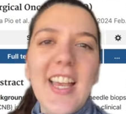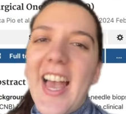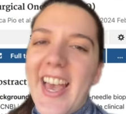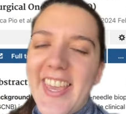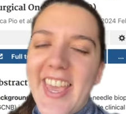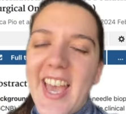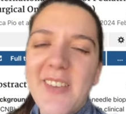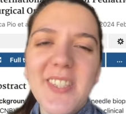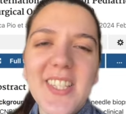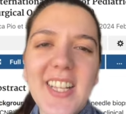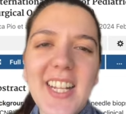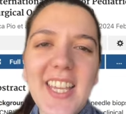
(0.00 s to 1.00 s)
Hi, I'm
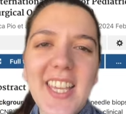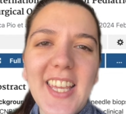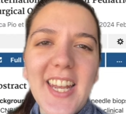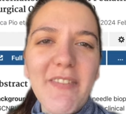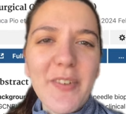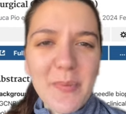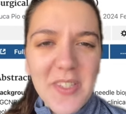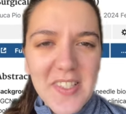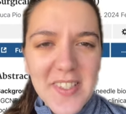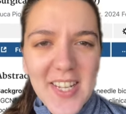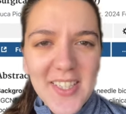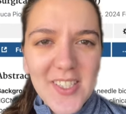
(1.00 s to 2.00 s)
Cecilia Gigena from
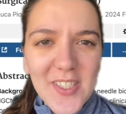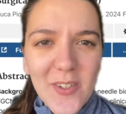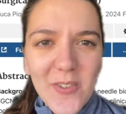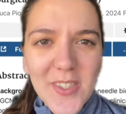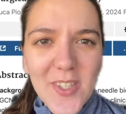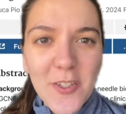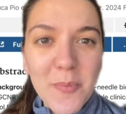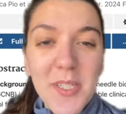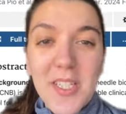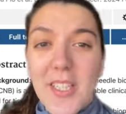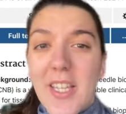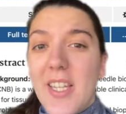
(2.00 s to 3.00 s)
Cincinnati Children's
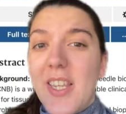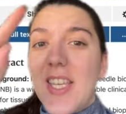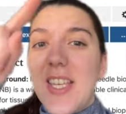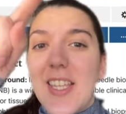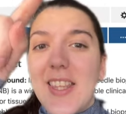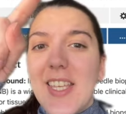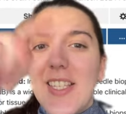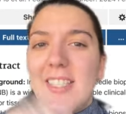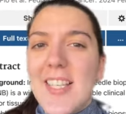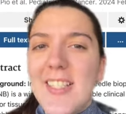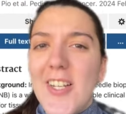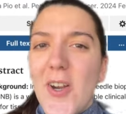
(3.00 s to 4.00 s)
Hospital, and I think this
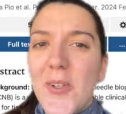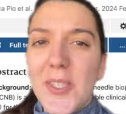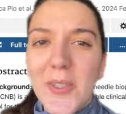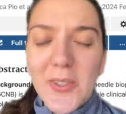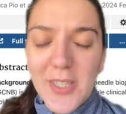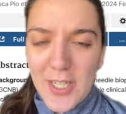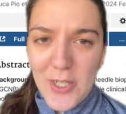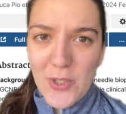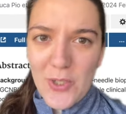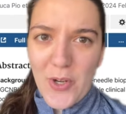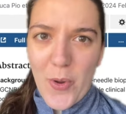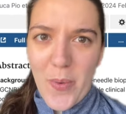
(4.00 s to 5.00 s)
is an article that you
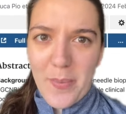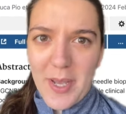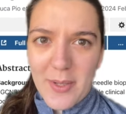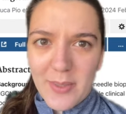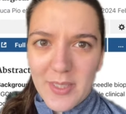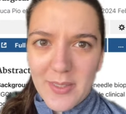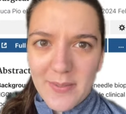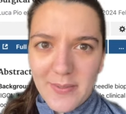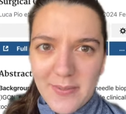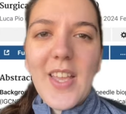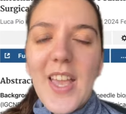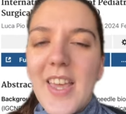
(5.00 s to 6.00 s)
should know about.
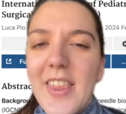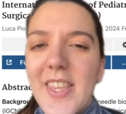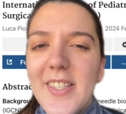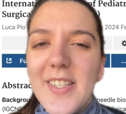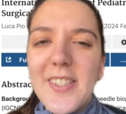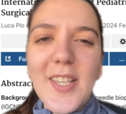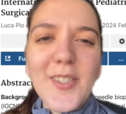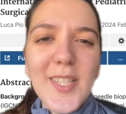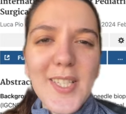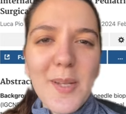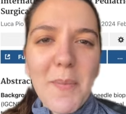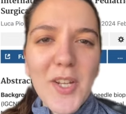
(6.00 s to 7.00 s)
This is a
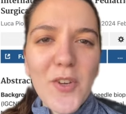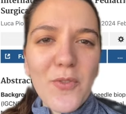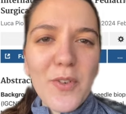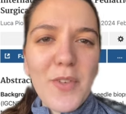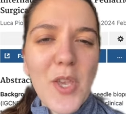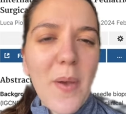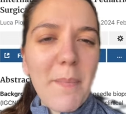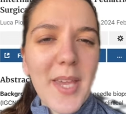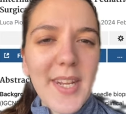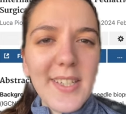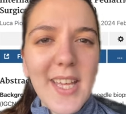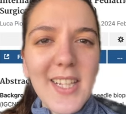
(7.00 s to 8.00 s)
systematic review and
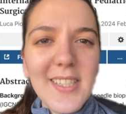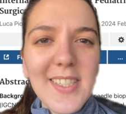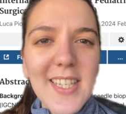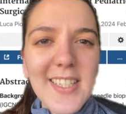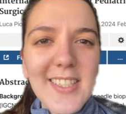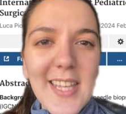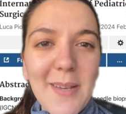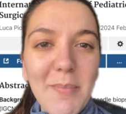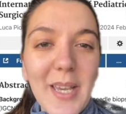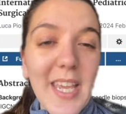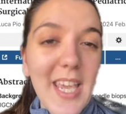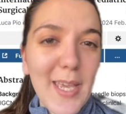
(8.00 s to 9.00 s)
meta analysis done
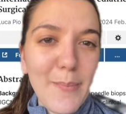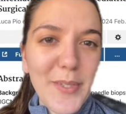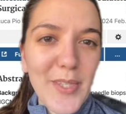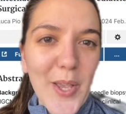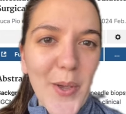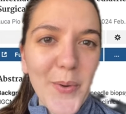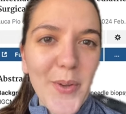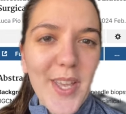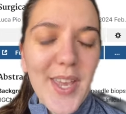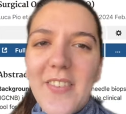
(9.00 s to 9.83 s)
by IPSO,